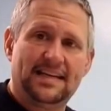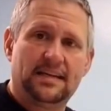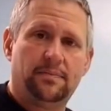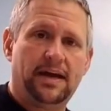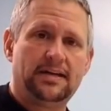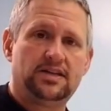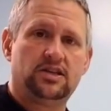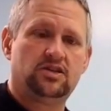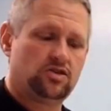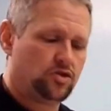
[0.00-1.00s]
the
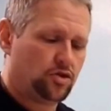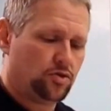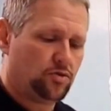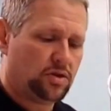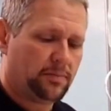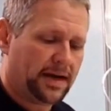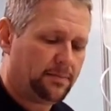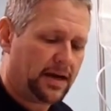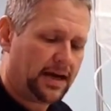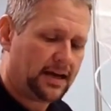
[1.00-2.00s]
patient to the
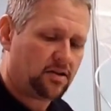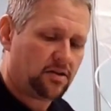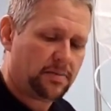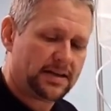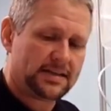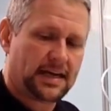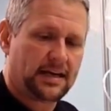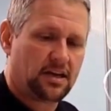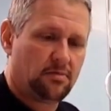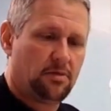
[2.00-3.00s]
bedpan or the bedside
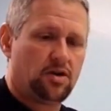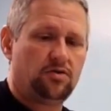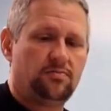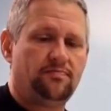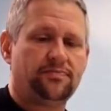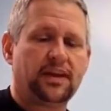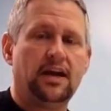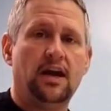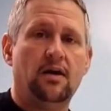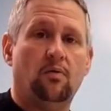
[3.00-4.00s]
commode.
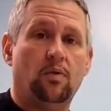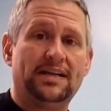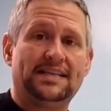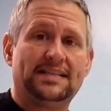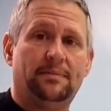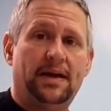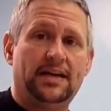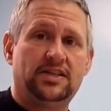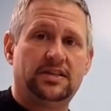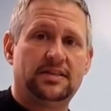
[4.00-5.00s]
Once the
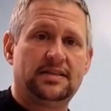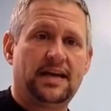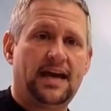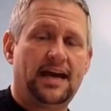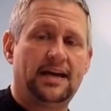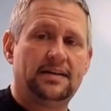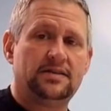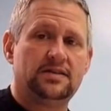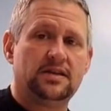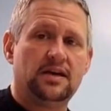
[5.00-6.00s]
patient
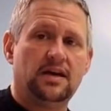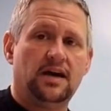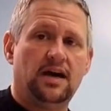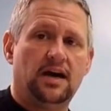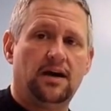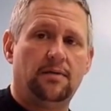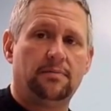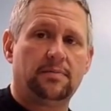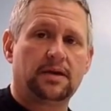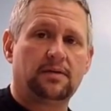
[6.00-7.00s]
has
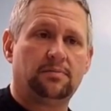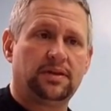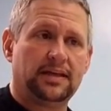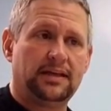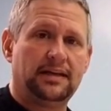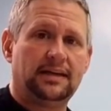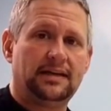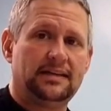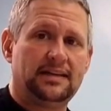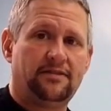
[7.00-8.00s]
completed
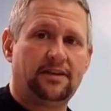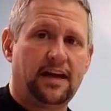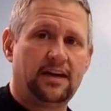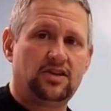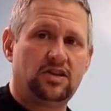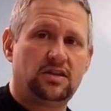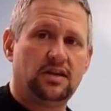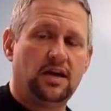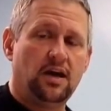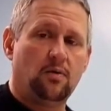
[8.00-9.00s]
defecation,
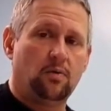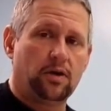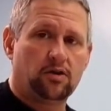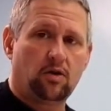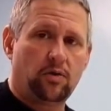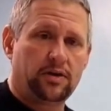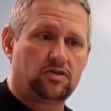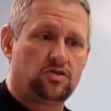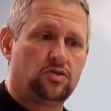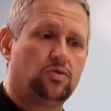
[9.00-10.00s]
we're going
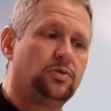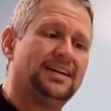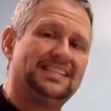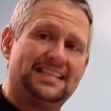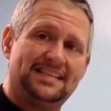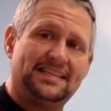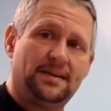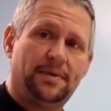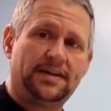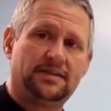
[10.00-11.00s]
to assist the
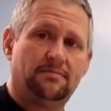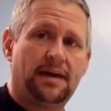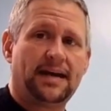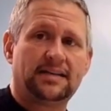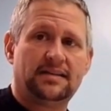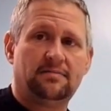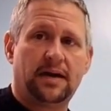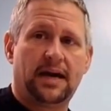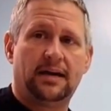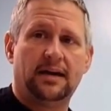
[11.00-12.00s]
patient back to the
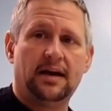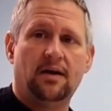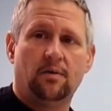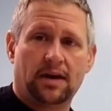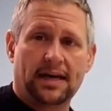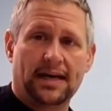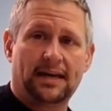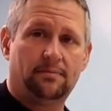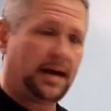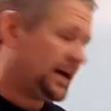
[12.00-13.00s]
bed. We're going to get
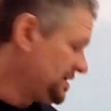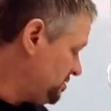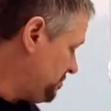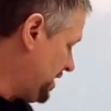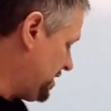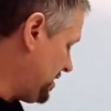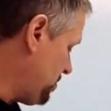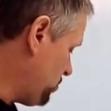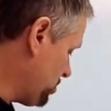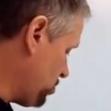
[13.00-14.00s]
him back in the bed, and
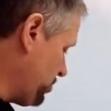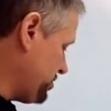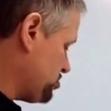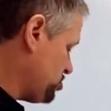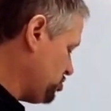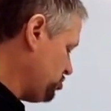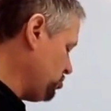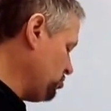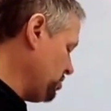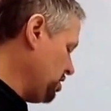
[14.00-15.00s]
we're going to
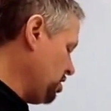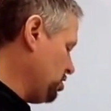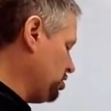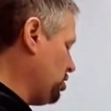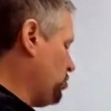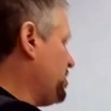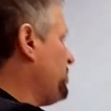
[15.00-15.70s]
lower the